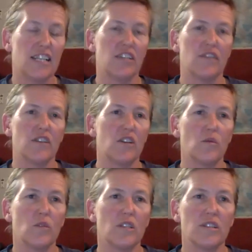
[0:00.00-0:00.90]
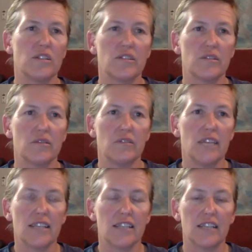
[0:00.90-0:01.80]
of it was
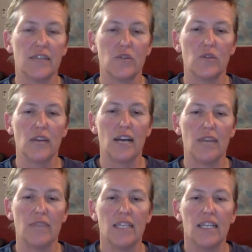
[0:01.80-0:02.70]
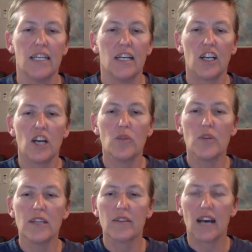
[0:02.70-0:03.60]
next level. I know
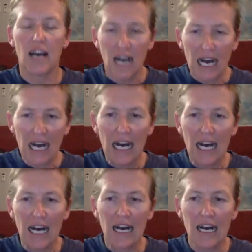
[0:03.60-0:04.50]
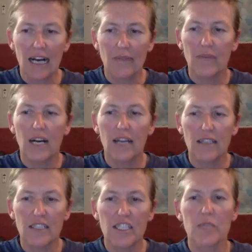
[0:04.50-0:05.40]
with
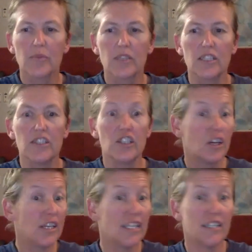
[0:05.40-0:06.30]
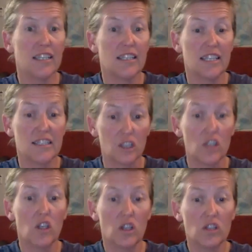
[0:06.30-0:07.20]
other disciplines, there's a
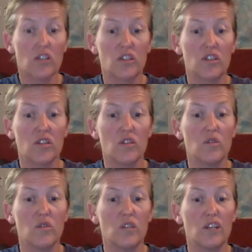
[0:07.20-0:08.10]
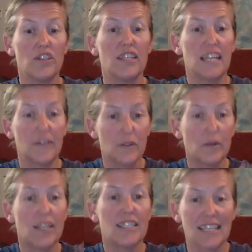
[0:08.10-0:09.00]
lot to do, to get
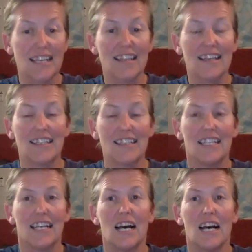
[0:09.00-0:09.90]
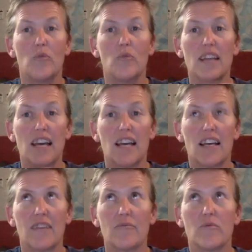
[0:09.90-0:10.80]
everyone together.
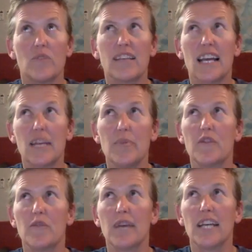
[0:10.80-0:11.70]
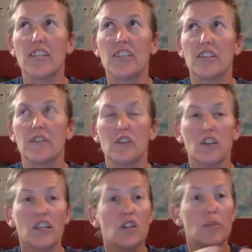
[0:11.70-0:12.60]
With Canopy Formation, you've not
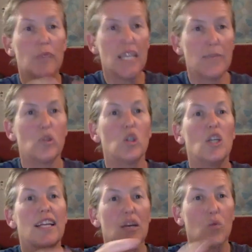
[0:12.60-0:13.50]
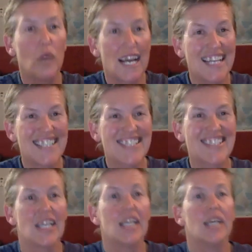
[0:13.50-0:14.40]
only got the people and their weights,
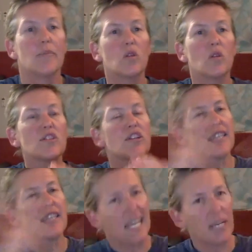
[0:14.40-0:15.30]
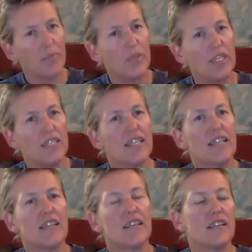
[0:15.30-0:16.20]
but also the canopies
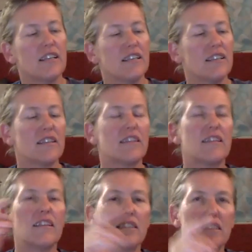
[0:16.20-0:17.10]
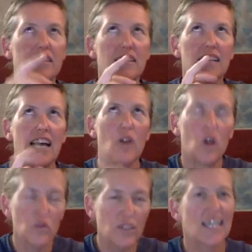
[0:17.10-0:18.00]
and the how
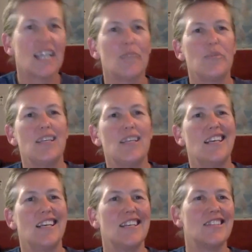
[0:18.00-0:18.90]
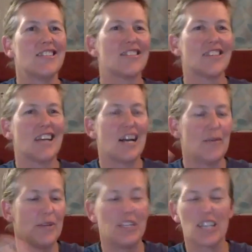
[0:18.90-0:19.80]
old the canopy is, how
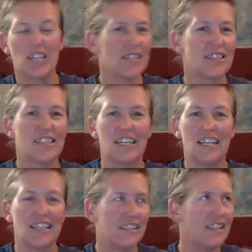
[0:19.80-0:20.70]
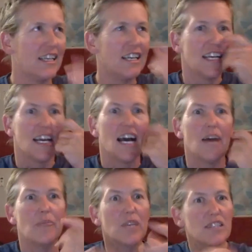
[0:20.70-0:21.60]
many jumps it's done,
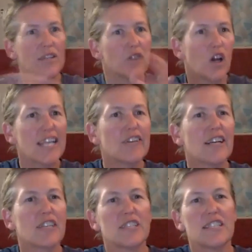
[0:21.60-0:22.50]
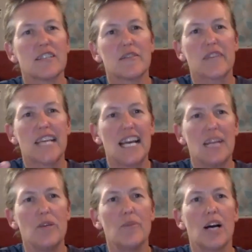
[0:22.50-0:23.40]
and because the flying characteristics of a
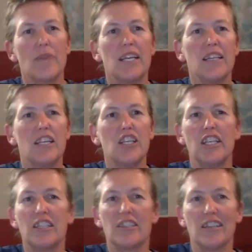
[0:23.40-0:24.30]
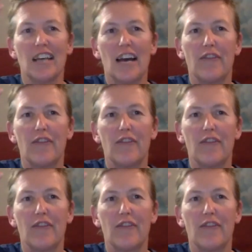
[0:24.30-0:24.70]
canopy might mean that you need to have